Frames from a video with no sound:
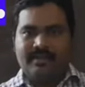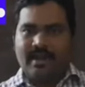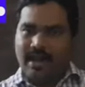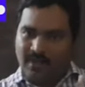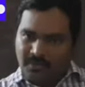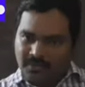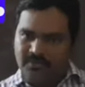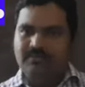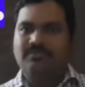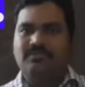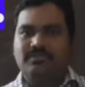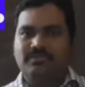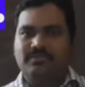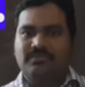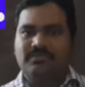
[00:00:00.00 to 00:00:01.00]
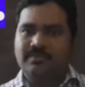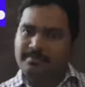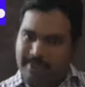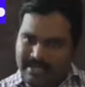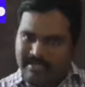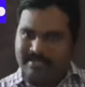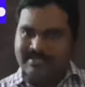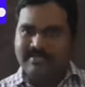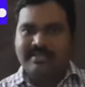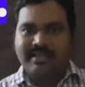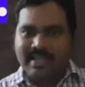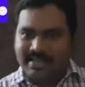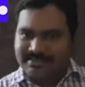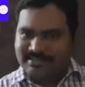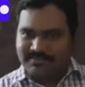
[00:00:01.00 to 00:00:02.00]
how do metals
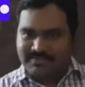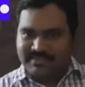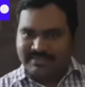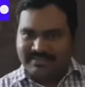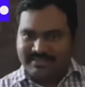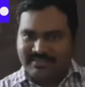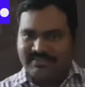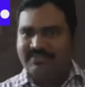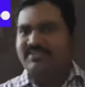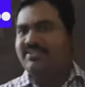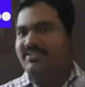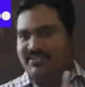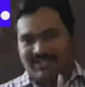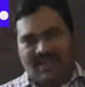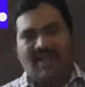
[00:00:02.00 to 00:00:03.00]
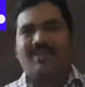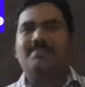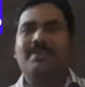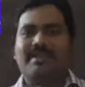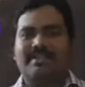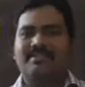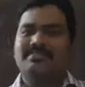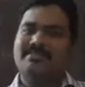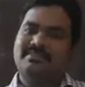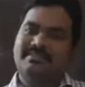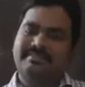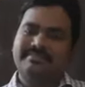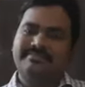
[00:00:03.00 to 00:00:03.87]
reacts with non-metals,